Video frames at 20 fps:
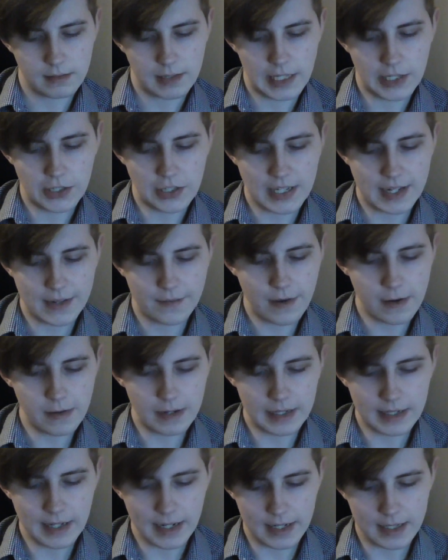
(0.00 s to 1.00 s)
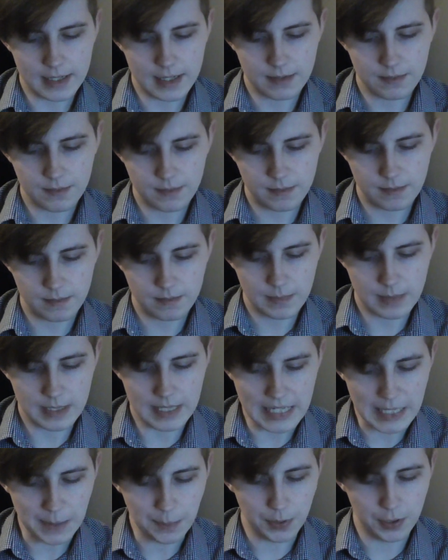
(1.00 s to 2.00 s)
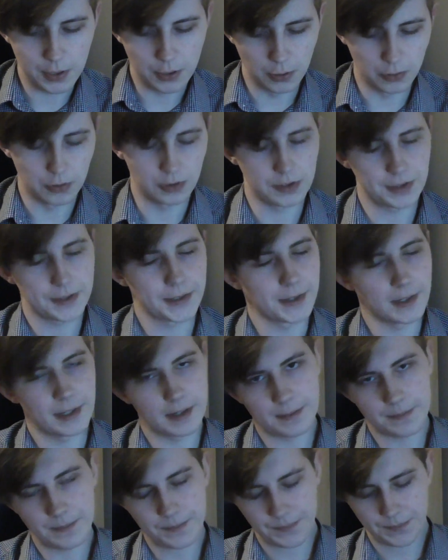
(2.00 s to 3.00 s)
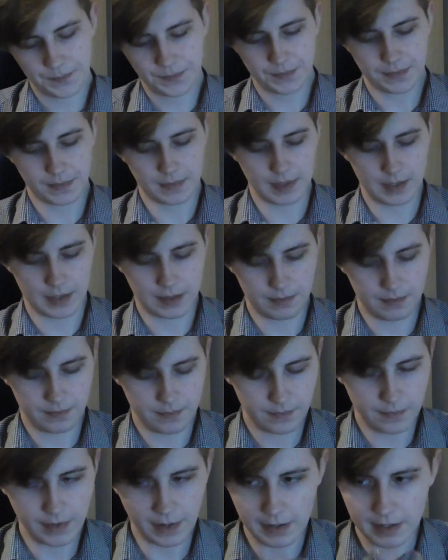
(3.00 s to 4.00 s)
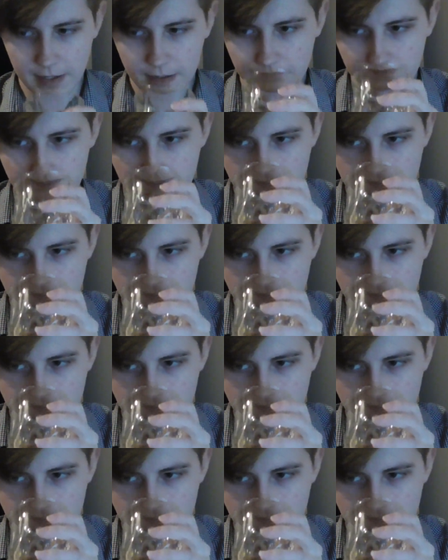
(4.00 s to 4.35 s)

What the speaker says: It just has a very nice deep gold colour. It's very...